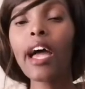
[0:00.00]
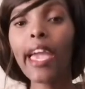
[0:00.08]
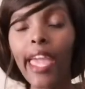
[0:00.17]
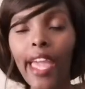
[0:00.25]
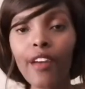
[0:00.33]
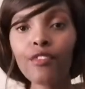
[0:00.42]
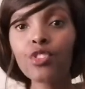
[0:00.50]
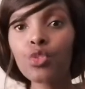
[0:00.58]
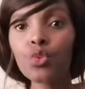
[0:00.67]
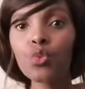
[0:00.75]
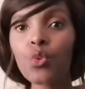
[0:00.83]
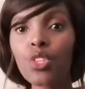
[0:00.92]
I have to
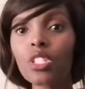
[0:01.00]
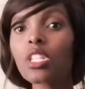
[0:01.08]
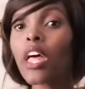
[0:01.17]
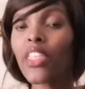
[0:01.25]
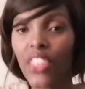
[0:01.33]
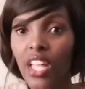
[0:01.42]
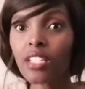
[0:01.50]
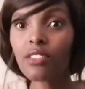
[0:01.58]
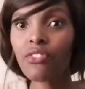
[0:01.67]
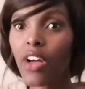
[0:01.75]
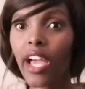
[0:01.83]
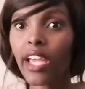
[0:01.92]
do this, that's
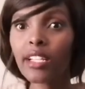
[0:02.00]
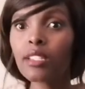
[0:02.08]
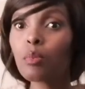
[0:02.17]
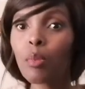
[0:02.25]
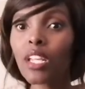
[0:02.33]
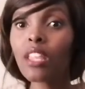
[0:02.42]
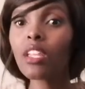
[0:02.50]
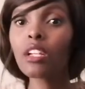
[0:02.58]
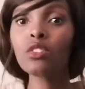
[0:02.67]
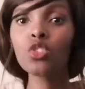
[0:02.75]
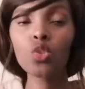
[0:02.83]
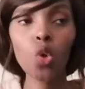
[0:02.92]
fine. It's better
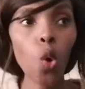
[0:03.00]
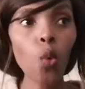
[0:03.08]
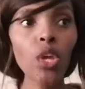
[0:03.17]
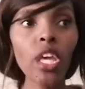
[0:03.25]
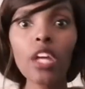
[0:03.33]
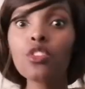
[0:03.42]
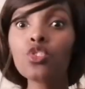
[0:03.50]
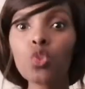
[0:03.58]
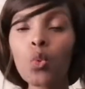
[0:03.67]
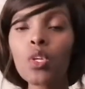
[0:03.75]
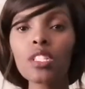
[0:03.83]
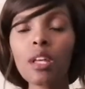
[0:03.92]
than going and
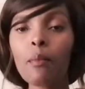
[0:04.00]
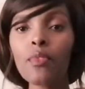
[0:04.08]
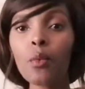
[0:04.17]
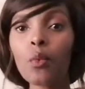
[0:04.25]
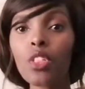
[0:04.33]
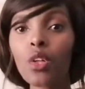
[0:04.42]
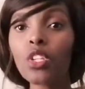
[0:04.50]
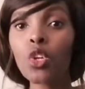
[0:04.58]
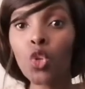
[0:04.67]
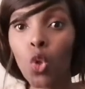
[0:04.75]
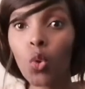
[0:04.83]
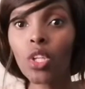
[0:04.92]
doing something without the
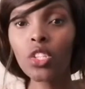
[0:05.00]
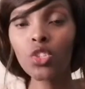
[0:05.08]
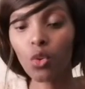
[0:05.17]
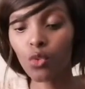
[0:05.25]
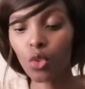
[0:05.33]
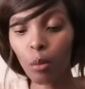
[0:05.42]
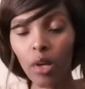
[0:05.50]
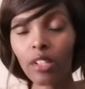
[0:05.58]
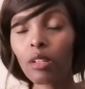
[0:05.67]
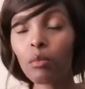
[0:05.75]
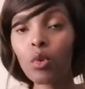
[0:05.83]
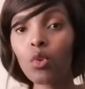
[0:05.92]
knowledge of your
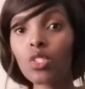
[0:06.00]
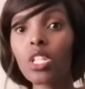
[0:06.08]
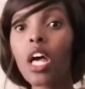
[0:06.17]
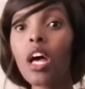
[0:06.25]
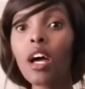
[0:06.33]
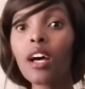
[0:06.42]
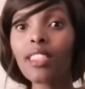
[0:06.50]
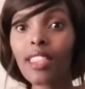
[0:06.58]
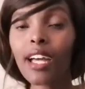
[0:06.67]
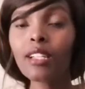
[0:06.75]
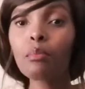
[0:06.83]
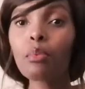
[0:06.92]
partner, because
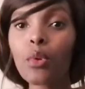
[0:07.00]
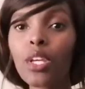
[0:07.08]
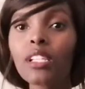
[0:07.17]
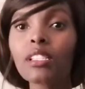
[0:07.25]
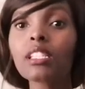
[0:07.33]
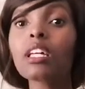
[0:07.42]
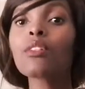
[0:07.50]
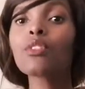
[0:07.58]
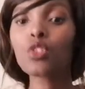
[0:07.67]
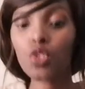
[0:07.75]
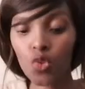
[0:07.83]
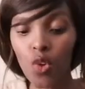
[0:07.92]
that breaks
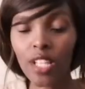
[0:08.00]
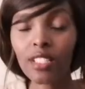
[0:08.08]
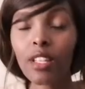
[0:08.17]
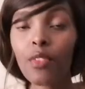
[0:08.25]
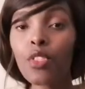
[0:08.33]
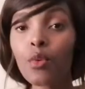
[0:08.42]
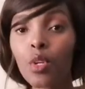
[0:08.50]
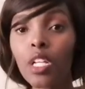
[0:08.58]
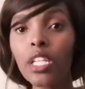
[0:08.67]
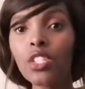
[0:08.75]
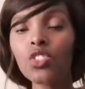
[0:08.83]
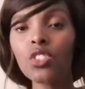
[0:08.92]
the trust in the
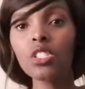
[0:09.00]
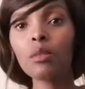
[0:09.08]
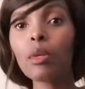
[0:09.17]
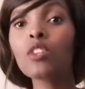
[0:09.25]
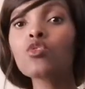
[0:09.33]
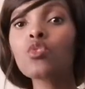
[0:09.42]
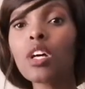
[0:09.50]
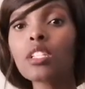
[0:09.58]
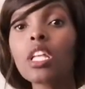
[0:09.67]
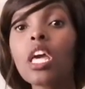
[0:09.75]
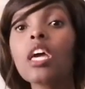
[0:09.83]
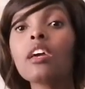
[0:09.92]
relationship, and
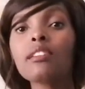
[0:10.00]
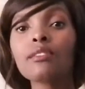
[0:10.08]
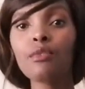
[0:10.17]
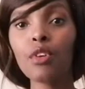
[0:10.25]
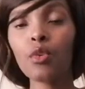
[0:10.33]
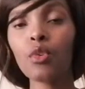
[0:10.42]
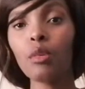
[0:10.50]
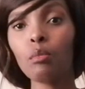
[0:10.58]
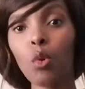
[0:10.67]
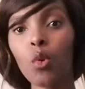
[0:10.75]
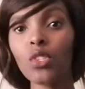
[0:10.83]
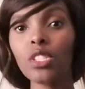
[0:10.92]
trust is very
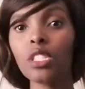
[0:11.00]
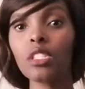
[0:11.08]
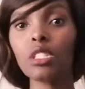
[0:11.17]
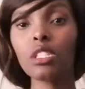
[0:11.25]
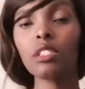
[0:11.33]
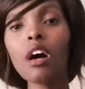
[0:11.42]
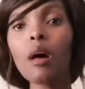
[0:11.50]
important.